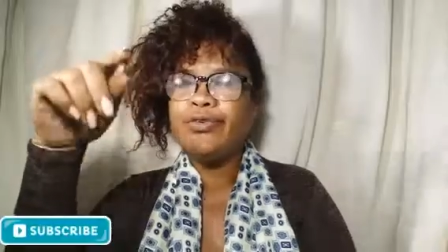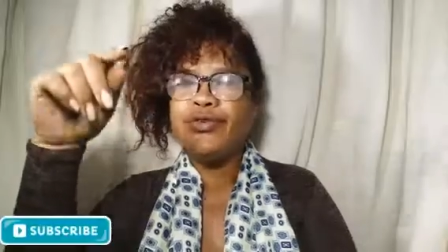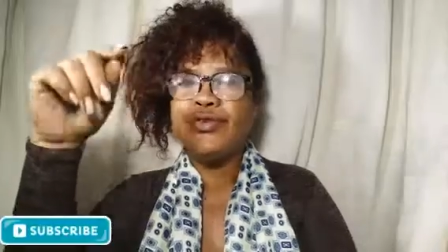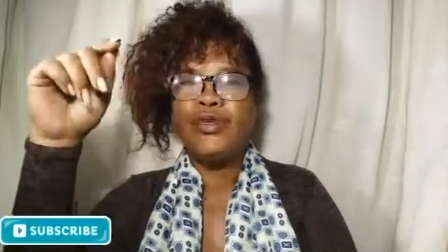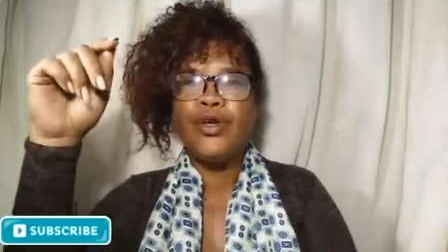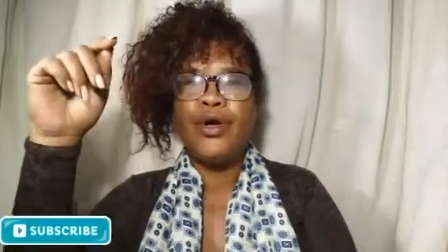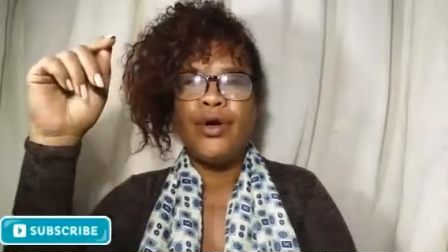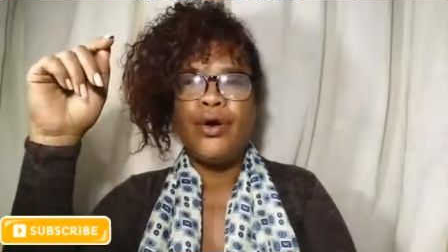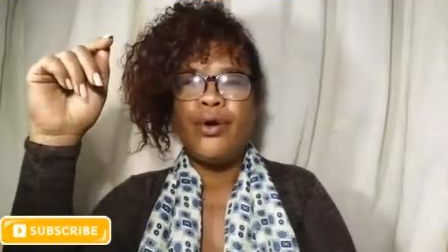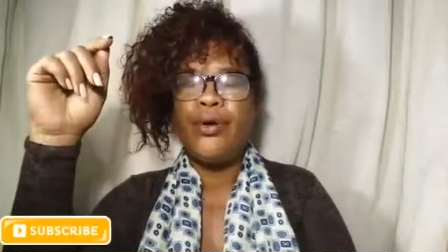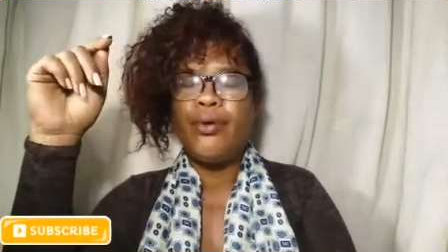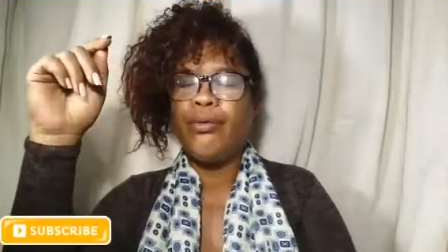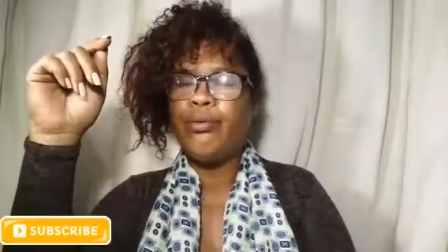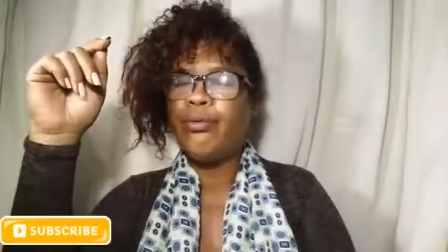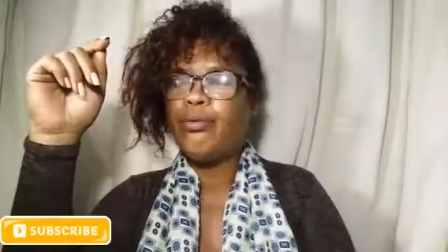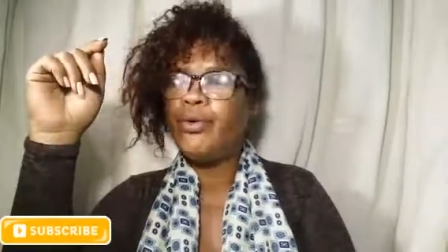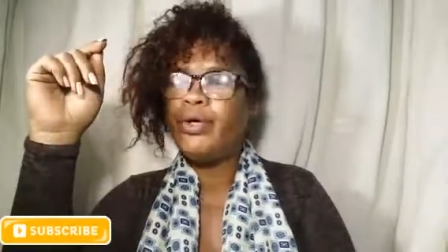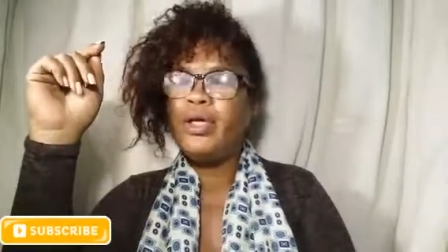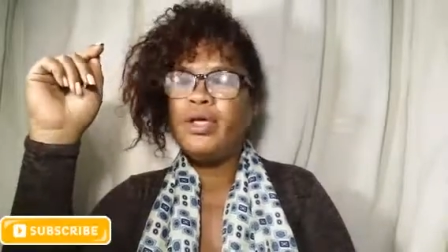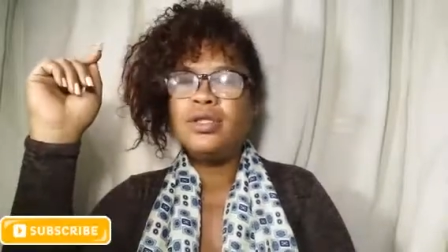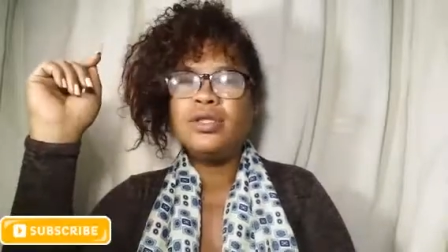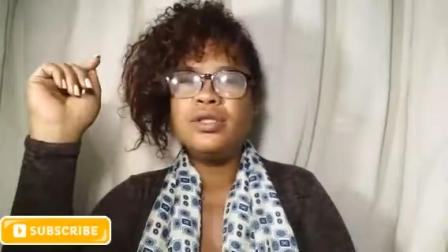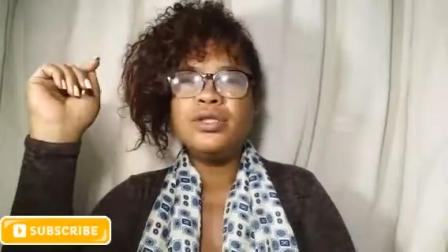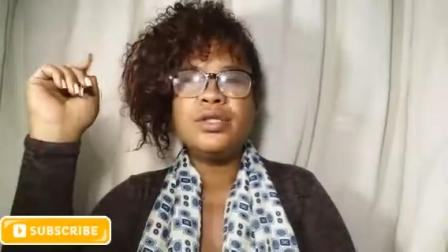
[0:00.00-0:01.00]
So
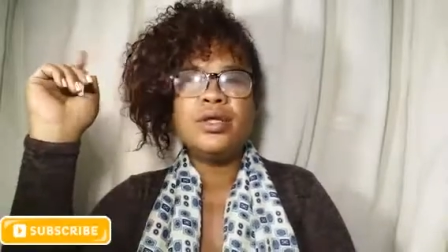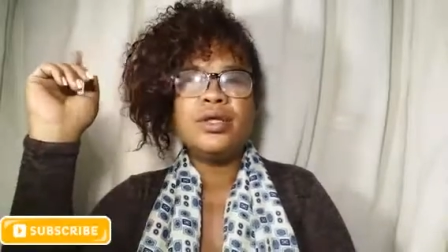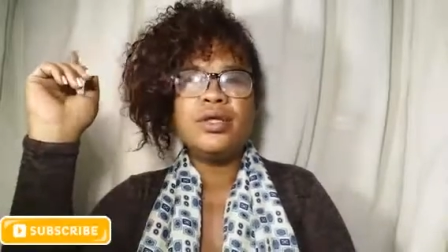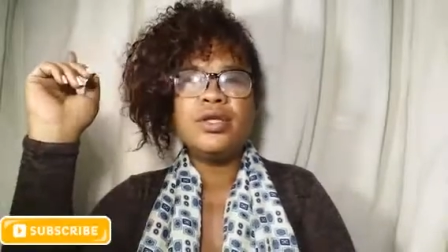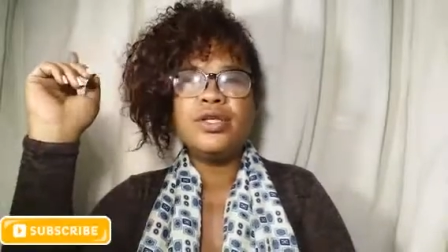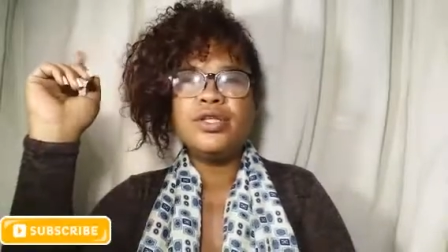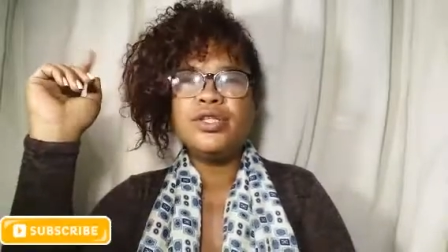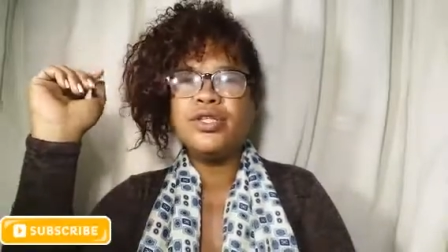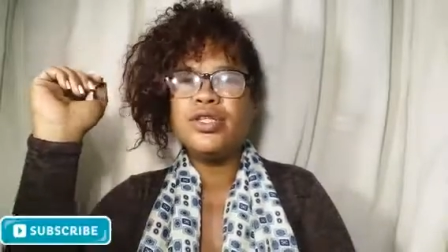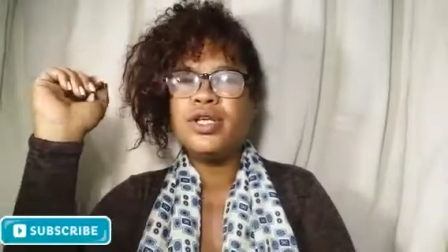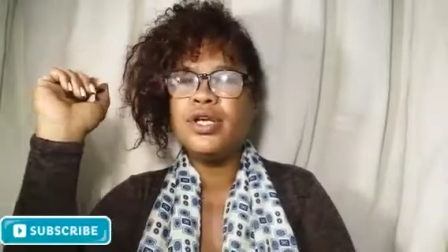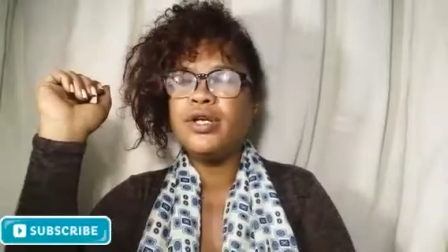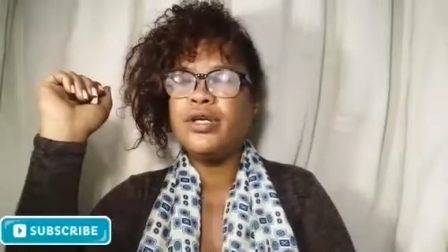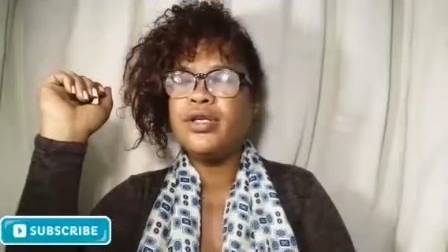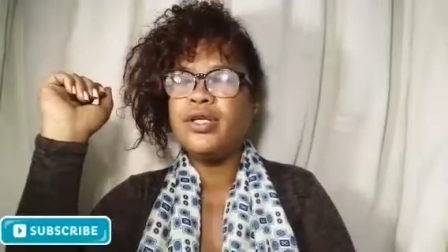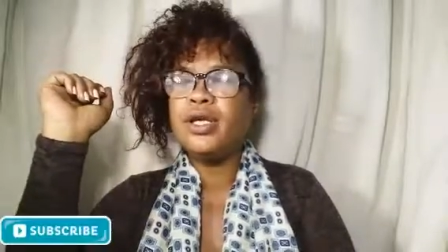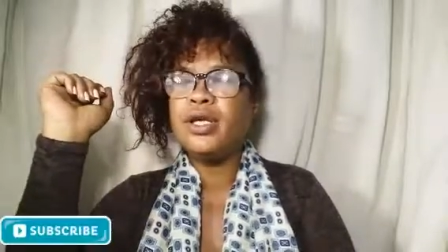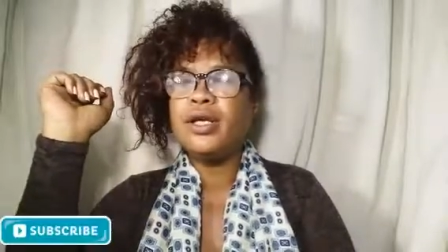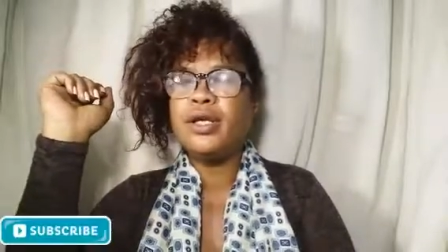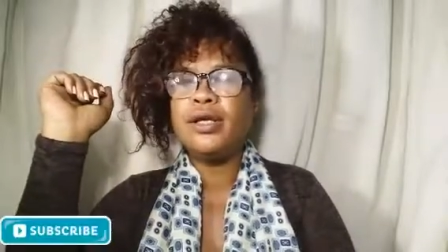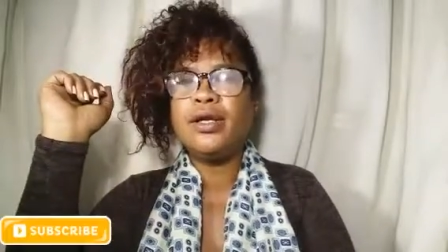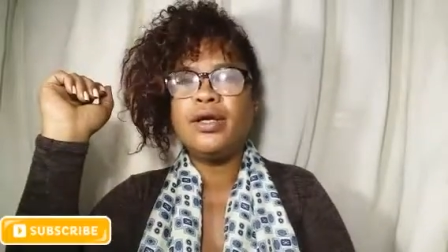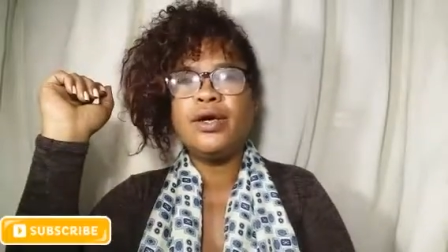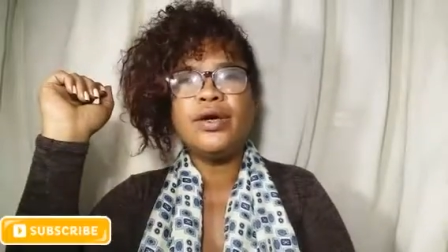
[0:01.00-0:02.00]
we just gonna share
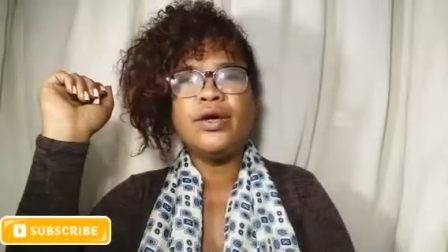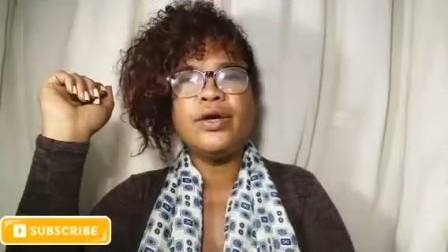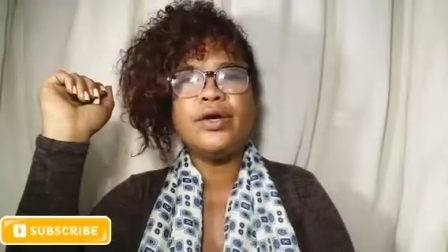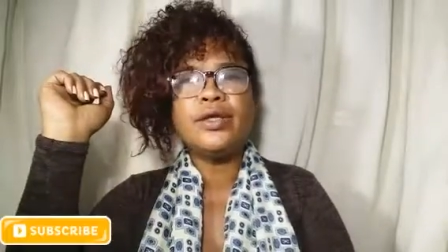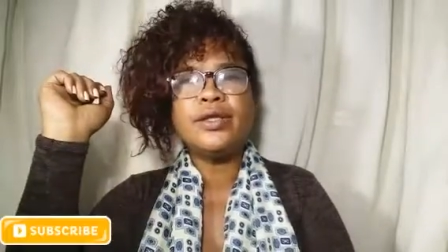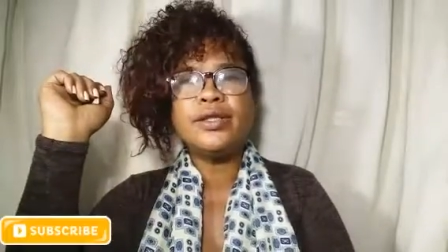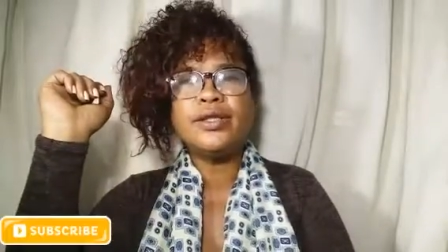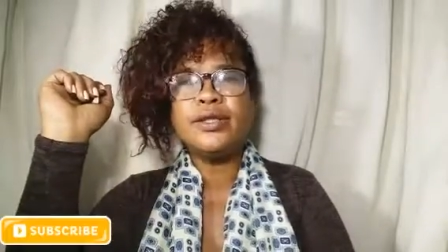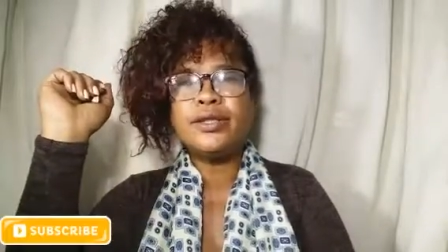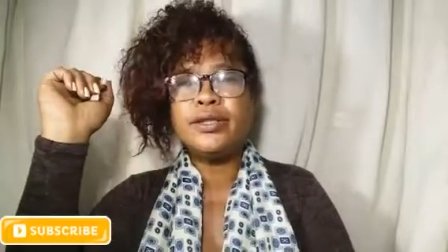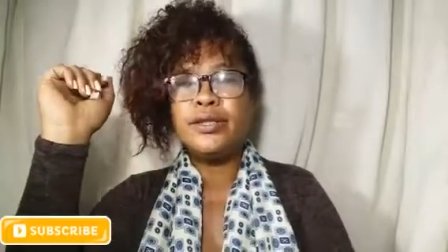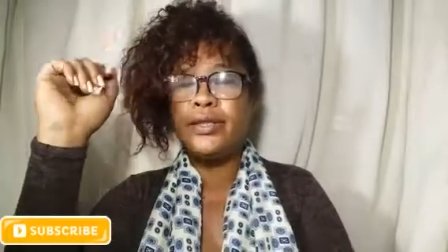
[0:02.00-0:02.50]
till it hurts.